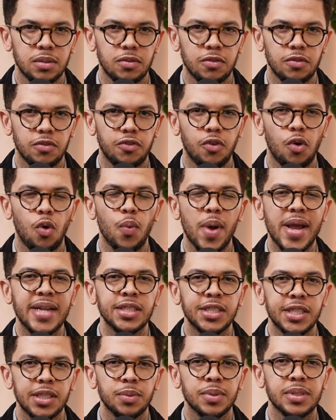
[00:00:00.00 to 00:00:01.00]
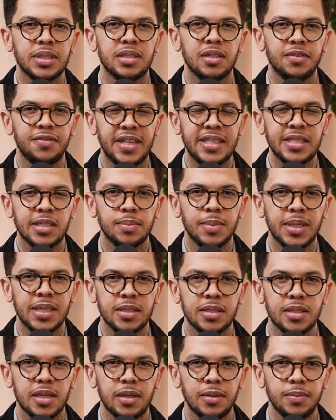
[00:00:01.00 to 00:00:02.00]
for when she was Defense
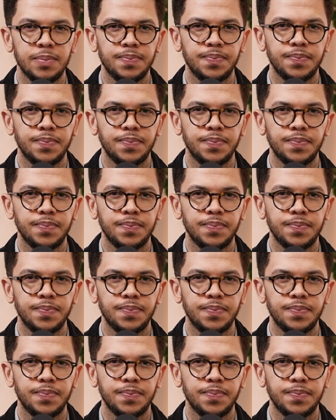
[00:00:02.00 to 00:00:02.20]
Minister,